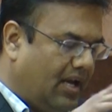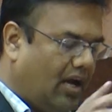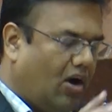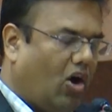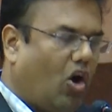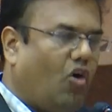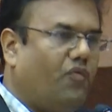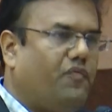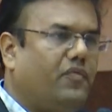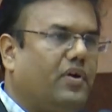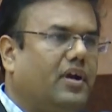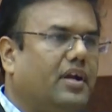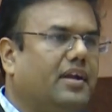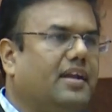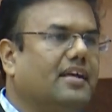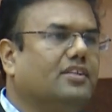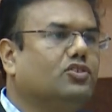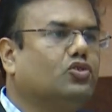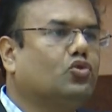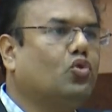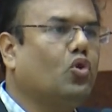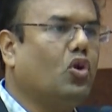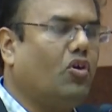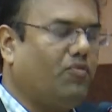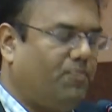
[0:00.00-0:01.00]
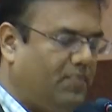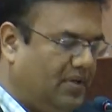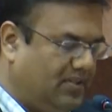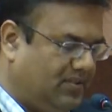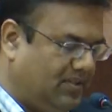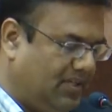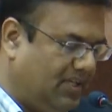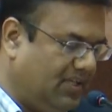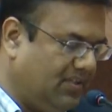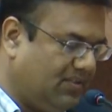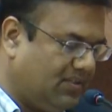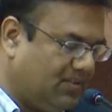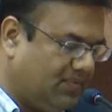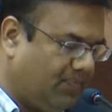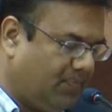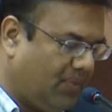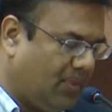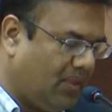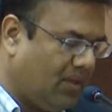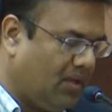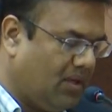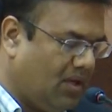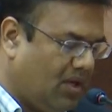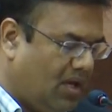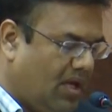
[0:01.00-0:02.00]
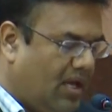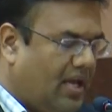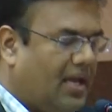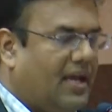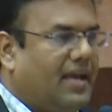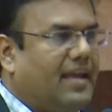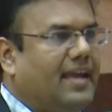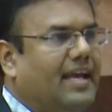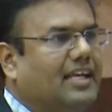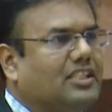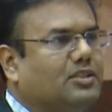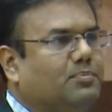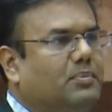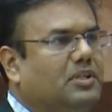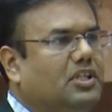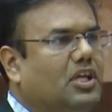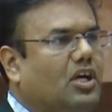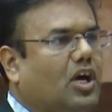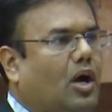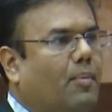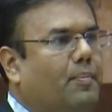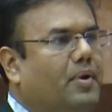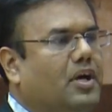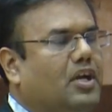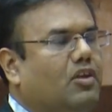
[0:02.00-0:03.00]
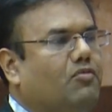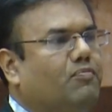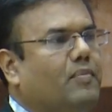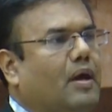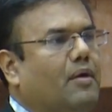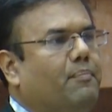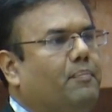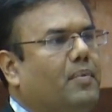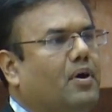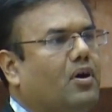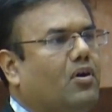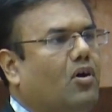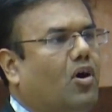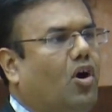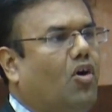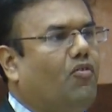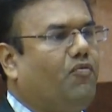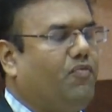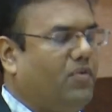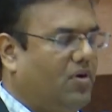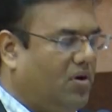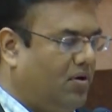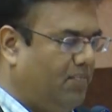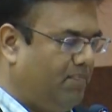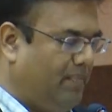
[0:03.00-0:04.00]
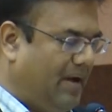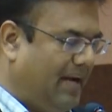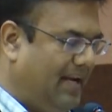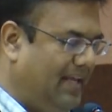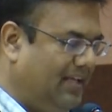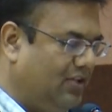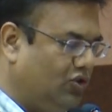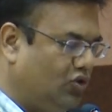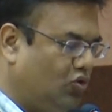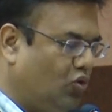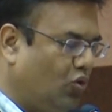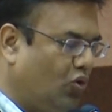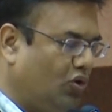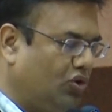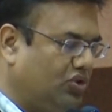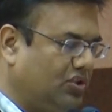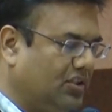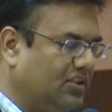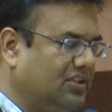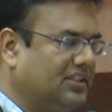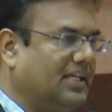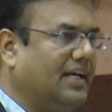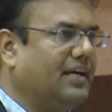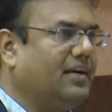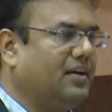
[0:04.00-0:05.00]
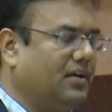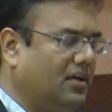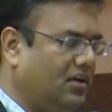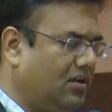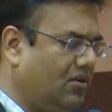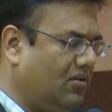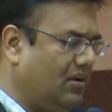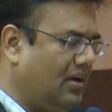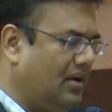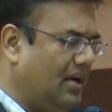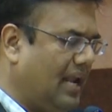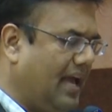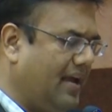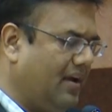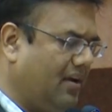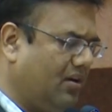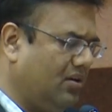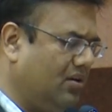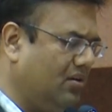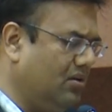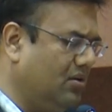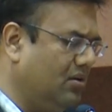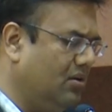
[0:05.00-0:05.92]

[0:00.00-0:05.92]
of Indian School of Business. He has been the committee member of many institutions like